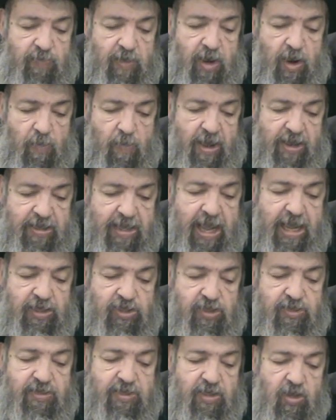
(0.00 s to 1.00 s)
We don't want the
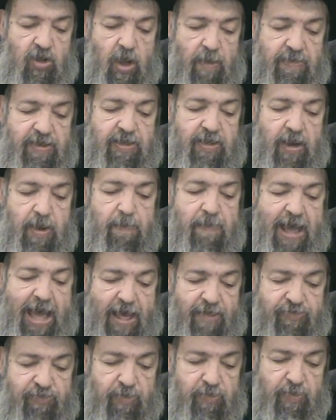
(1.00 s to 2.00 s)
angels to come into the
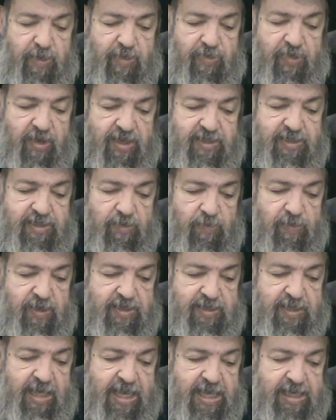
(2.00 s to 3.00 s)
bathroom with us, so
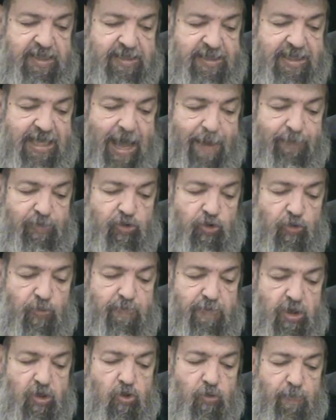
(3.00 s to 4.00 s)
we say, Yiskabdu
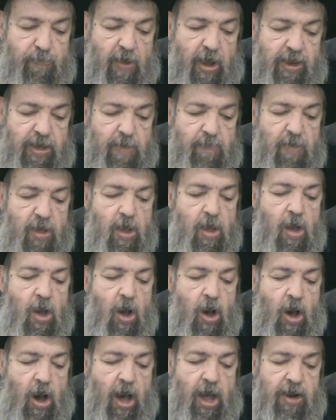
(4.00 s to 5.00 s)
mechubadim,
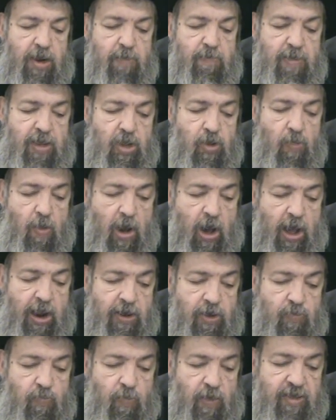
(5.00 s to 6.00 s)
honor me, you
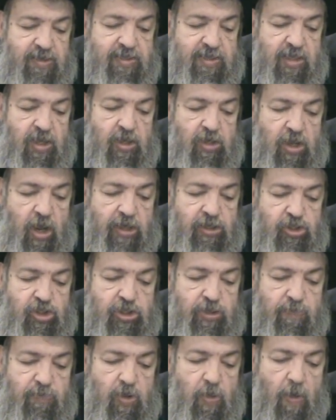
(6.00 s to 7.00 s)
honored ones,
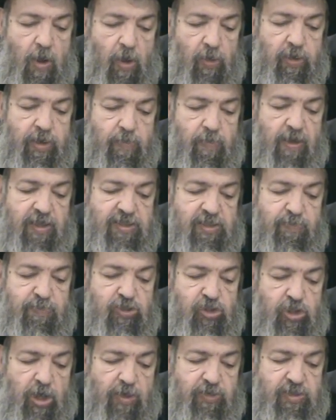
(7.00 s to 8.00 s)
kedoshim, you holy ones,
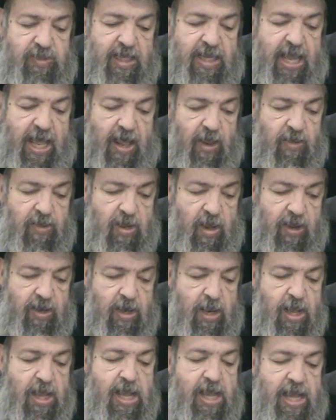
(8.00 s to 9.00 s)
say
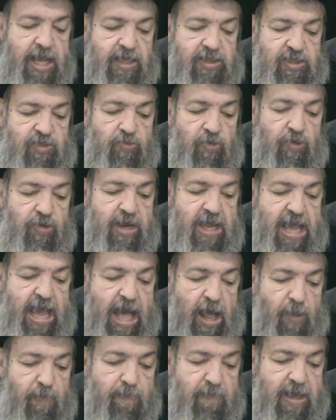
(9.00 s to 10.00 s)
Elyon, Izruni,
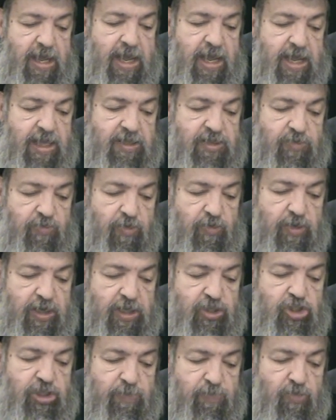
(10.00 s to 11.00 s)
help me,
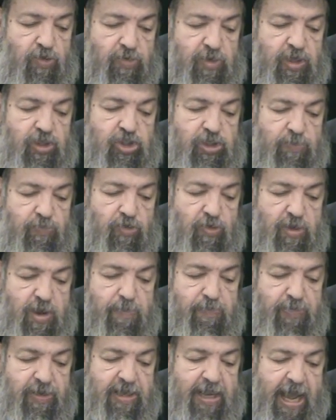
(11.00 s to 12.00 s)
Izruni, Shimruni,
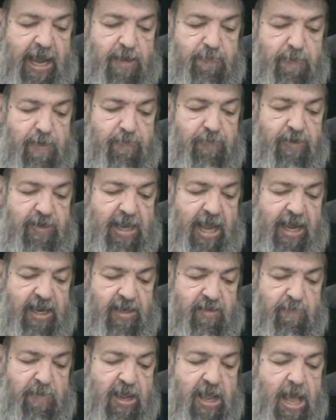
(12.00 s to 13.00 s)
Shimruni, protect me,
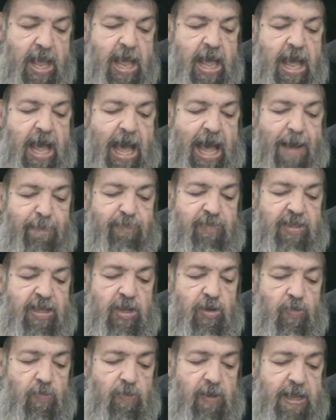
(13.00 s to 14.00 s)
protect me,
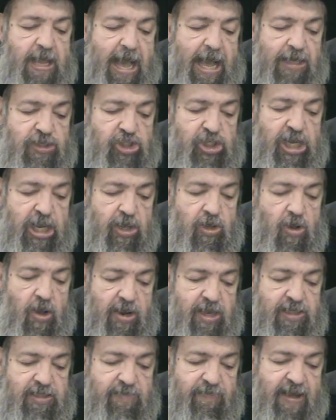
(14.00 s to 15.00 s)
Hamtinu liache,
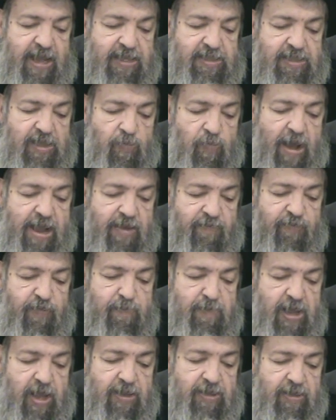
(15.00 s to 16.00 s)
kones ve'etze, wait
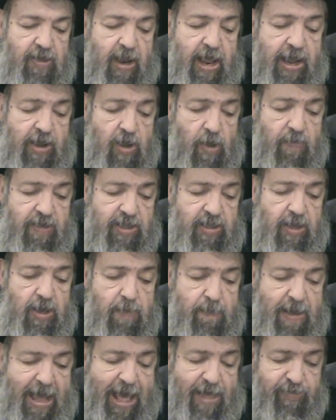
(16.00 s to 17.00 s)
for me until I go into
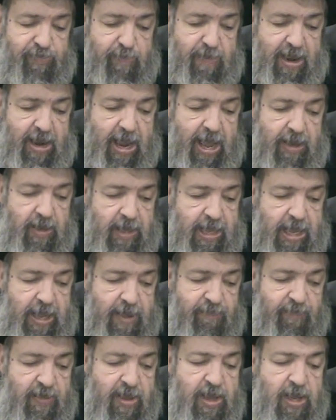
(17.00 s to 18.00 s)
the bathroom and I
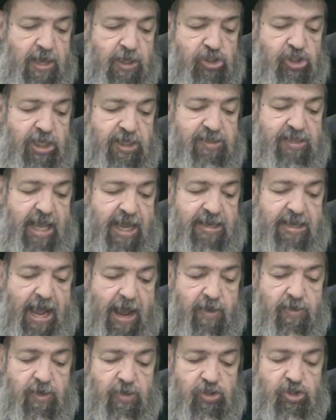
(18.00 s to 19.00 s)
leave, Shezed
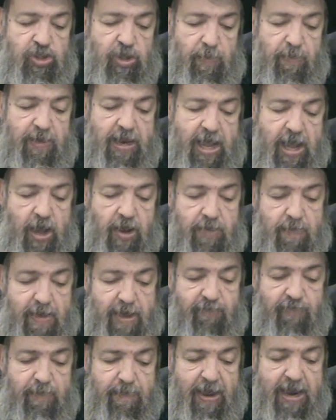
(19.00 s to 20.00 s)
darkman shel adam,
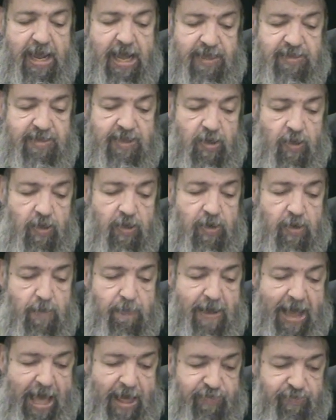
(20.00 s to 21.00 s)
everybody has to go to
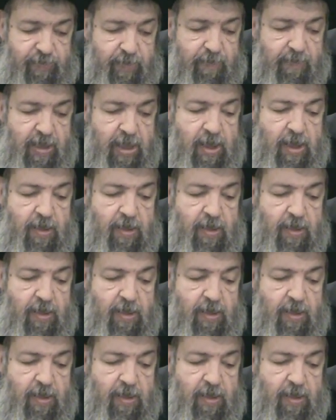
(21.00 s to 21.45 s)
the bathroom.